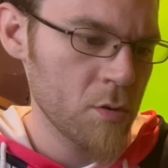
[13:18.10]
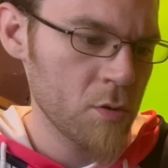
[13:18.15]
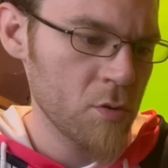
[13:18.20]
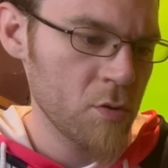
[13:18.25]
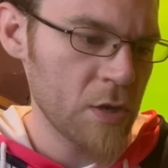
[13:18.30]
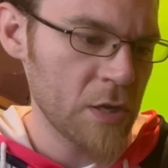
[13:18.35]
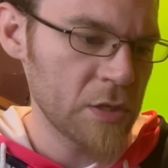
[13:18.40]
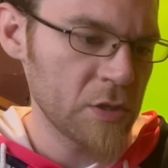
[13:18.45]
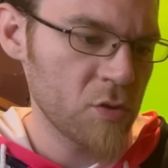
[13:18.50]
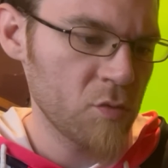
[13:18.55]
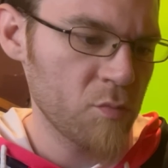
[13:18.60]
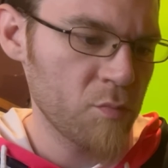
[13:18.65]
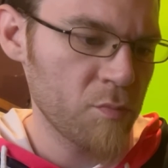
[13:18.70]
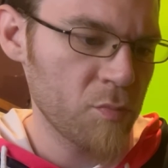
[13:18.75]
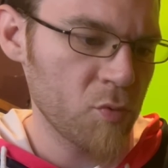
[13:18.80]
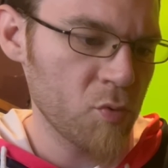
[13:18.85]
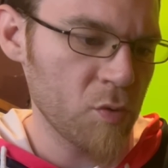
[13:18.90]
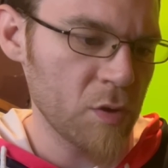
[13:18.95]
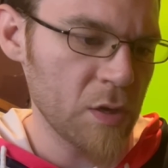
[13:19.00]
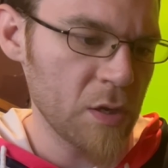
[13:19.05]
Gets
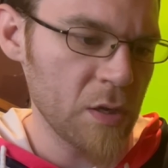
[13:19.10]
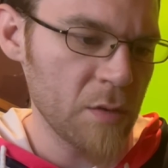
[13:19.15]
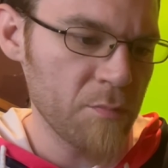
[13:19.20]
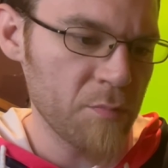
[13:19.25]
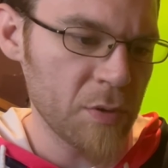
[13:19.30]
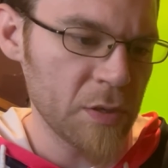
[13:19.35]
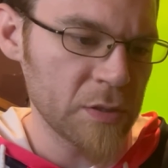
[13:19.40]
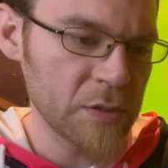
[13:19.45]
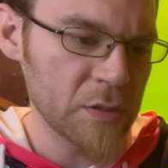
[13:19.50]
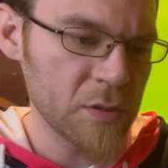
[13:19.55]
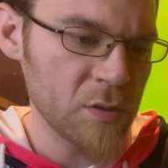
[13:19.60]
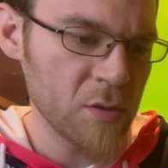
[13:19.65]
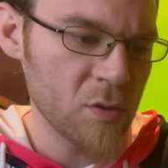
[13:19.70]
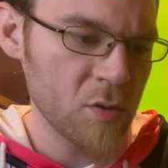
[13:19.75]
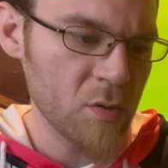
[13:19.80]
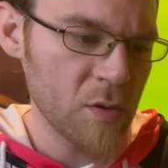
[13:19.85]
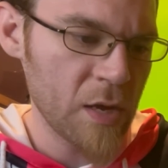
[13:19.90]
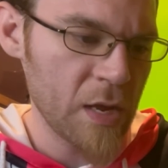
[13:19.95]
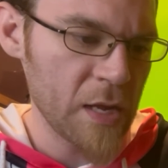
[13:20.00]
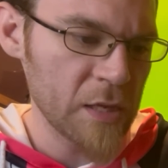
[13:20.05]
3 plus
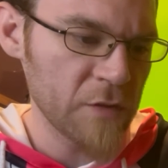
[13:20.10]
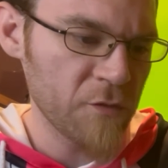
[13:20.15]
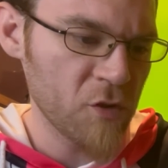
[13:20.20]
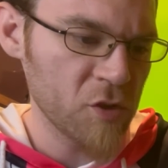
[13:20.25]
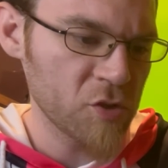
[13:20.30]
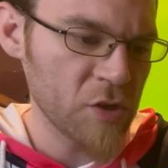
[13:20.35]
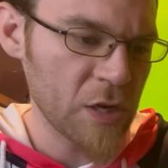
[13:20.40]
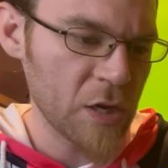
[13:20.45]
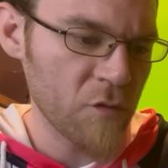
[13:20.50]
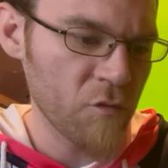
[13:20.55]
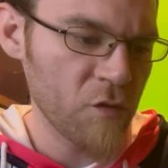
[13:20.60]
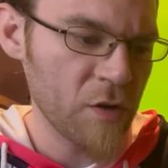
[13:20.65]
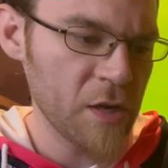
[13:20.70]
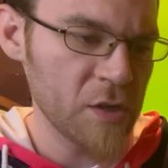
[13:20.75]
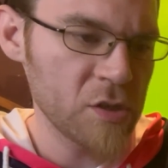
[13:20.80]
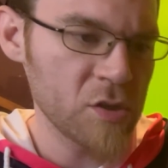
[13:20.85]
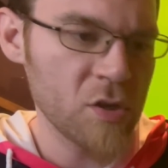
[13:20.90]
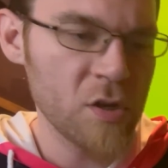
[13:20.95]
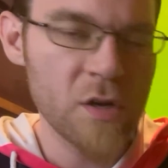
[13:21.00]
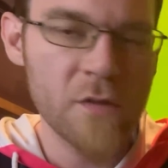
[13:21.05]
0, gains first second
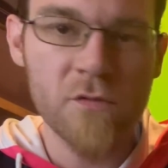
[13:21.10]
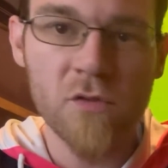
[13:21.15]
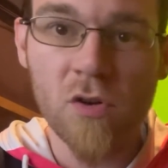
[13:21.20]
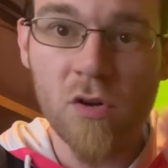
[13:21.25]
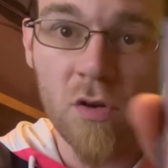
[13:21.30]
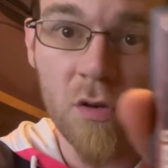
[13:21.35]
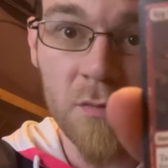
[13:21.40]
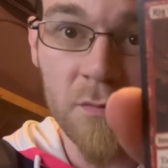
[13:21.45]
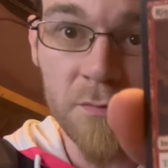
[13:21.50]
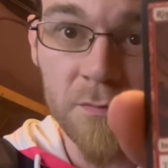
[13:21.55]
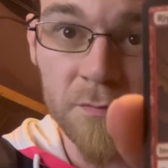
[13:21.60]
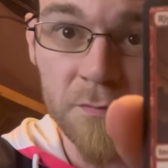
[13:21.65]
reach till end of turn.